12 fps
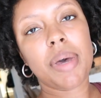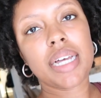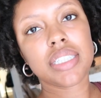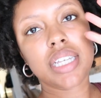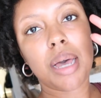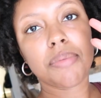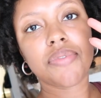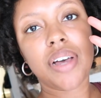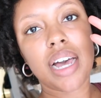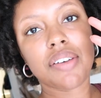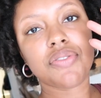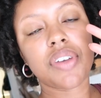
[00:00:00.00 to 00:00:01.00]
my top
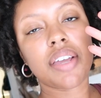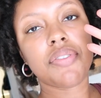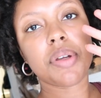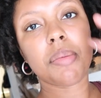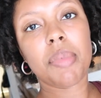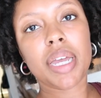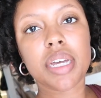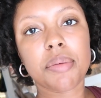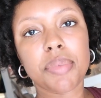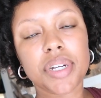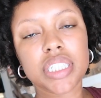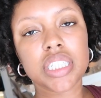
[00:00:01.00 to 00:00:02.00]
five favorite
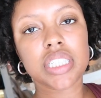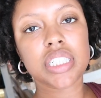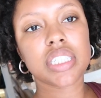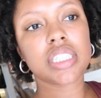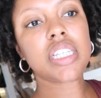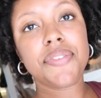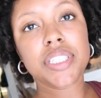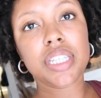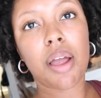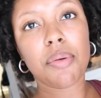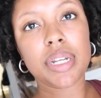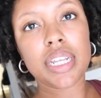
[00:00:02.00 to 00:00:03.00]
makeup brushes. If it's
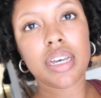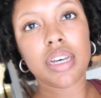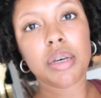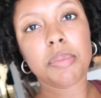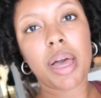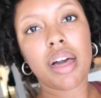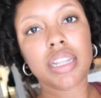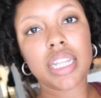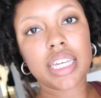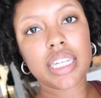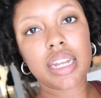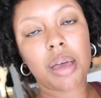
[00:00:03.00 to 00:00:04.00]
already up, I'll
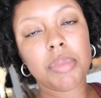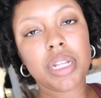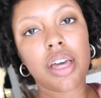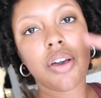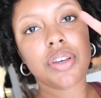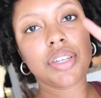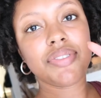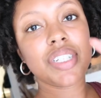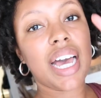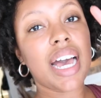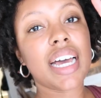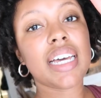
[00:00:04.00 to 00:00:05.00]
link it down below. If
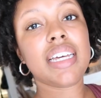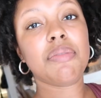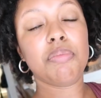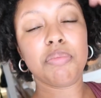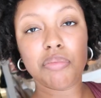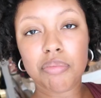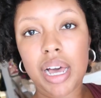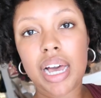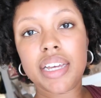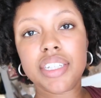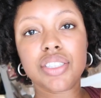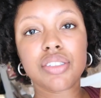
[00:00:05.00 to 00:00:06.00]
not,
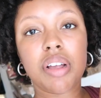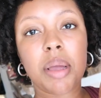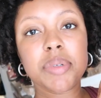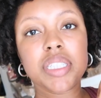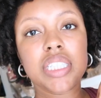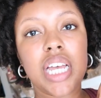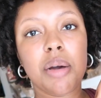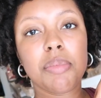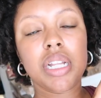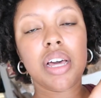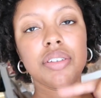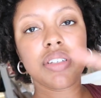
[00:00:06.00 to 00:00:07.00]
my Instagram is down
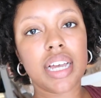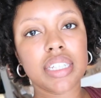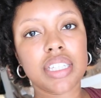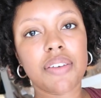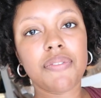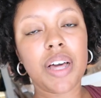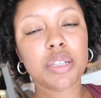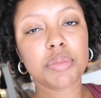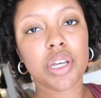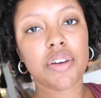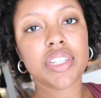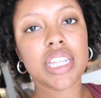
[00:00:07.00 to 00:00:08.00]
below. You guys can follow
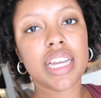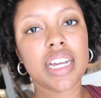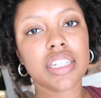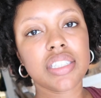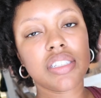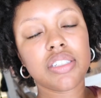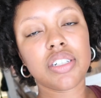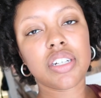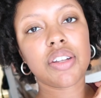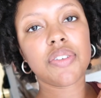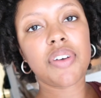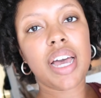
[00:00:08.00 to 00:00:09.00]
me over there so you're
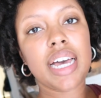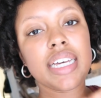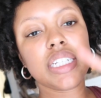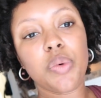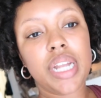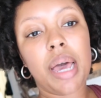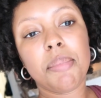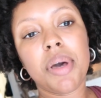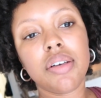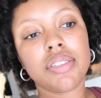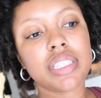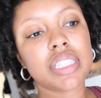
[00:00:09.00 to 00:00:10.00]
notified when I
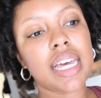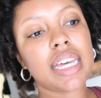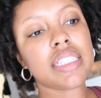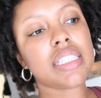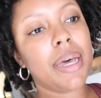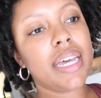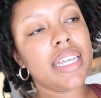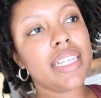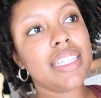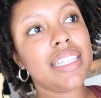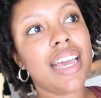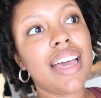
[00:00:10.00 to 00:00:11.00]
post that. But
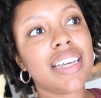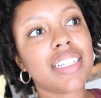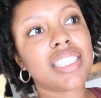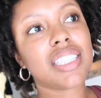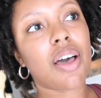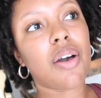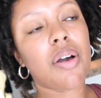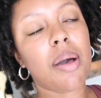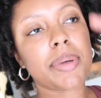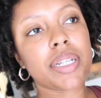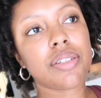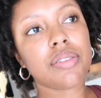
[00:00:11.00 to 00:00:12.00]
yeah, so
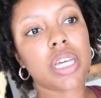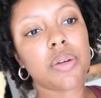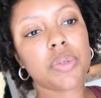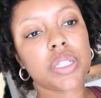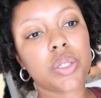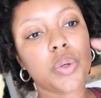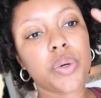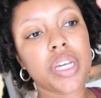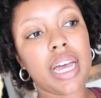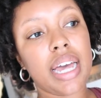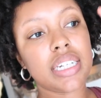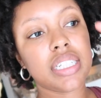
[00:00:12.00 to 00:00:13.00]
I'm gonna do that really
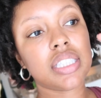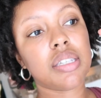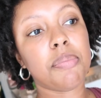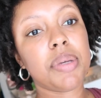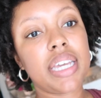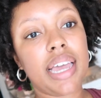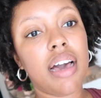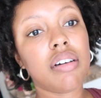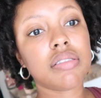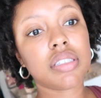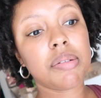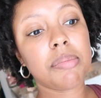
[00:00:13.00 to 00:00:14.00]
quick. I need to pick
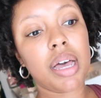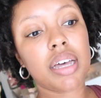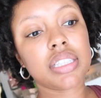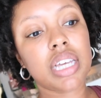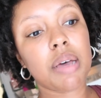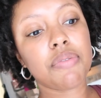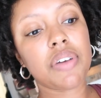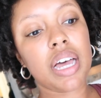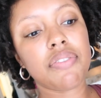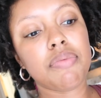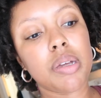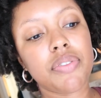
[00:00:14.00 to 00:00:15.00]
out my top
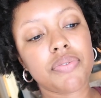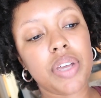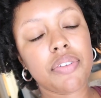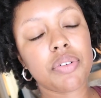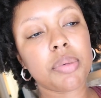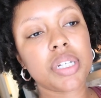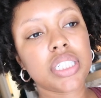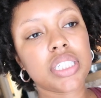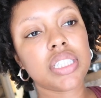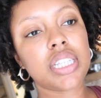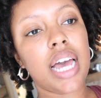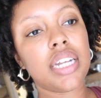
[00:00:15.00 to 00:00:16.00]
five favorite
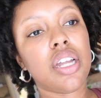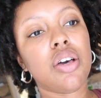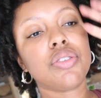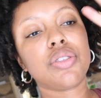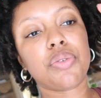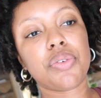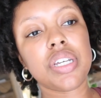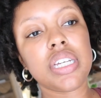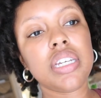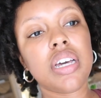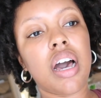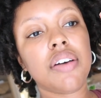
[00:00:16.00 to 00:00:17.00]
brushes. I know
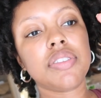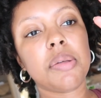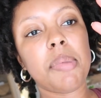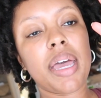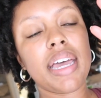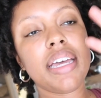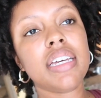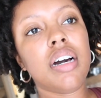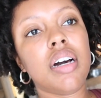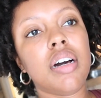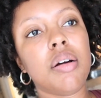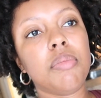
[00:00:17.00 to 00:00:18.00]
three off the bat,
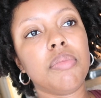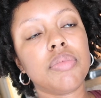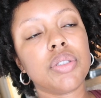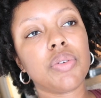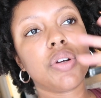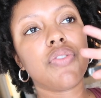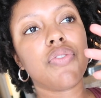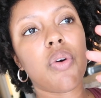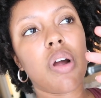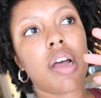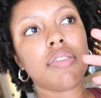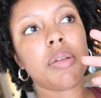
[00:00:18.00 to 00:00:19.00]
um three or
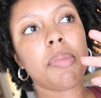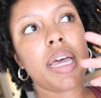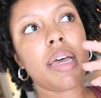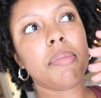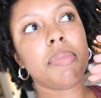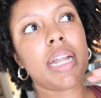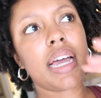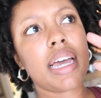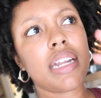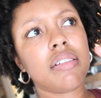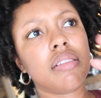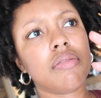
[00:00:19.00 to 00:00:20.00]
four off the bat, but I
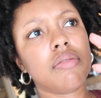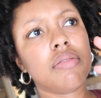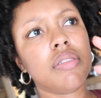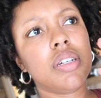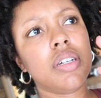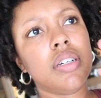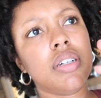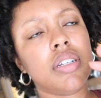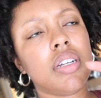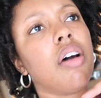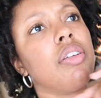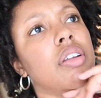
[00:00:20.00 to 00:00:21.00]
gotta
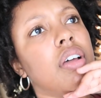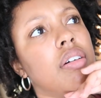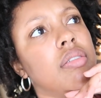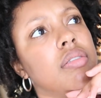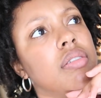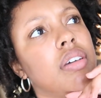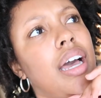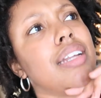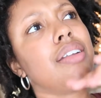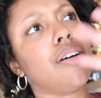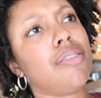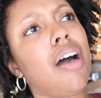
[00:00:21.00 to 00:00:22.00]
No, no, no. I
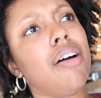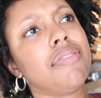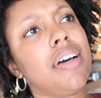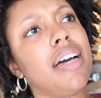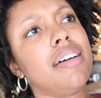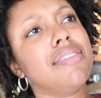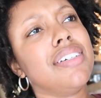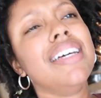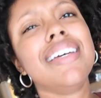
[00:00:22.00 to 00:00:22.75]
know all five.